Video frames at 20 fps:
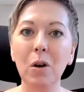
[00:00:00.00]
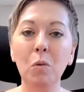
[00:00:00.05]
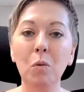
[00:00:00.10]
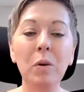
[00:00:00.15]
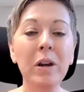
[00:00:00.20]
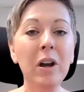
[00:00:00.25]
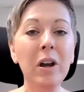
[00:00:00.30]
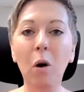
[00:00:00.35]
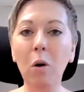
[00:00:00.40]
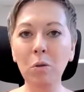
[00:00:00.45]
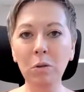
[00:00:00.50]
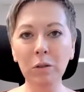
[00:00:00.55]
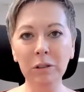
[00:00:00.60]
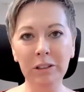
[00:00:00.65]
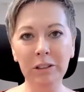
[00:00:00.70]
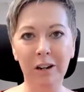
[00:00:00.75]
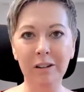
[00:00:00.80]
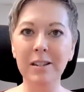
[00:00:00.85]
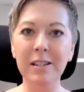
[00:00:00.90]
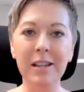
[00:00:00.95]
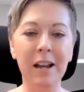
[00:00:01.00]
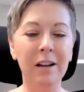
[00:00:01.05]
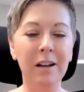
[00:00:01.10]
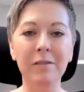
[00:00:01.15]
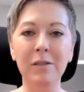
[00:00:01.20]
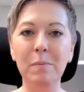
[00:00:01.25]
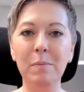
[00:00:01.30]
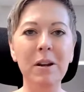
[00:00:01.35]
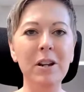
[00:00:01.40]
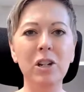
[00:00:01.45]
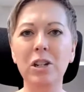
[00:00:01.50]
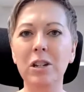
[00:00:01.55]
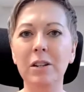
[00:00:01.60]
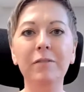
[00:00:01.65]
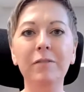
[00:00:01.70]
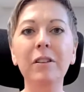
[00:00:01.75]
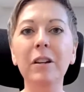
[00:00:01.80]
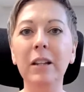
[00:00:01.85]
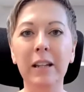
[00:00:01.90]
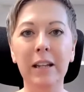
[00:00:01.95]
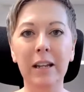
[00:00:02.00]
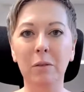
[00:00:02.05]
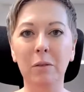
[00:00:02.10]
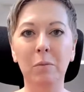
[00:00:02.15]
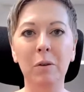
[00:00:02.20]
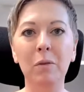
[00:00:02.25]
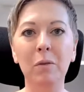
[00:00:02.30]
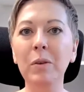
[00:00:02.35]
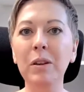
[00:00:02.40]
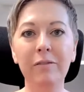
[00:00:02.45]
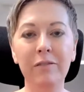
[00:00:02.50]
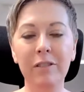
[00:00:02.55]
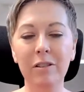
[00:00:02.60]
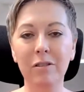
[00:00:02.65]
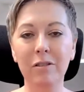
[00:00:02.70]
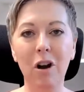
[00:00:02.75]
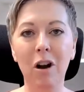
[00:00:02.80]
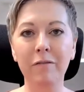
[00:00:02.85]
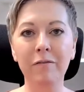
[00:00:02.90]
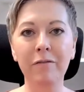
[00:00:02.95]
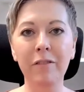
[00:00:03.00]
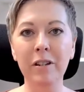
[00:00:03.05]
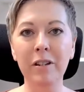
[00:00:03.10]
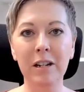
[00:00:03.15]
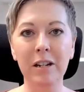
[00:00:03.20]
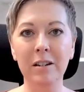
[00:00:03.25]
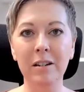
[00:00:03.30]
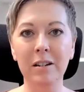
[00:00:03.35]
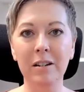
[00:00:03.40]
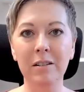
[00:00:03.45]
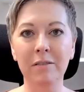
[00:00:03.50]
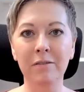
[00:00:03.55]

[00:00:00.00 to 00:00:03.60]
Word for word: we hold ourselves much differently when we feel confident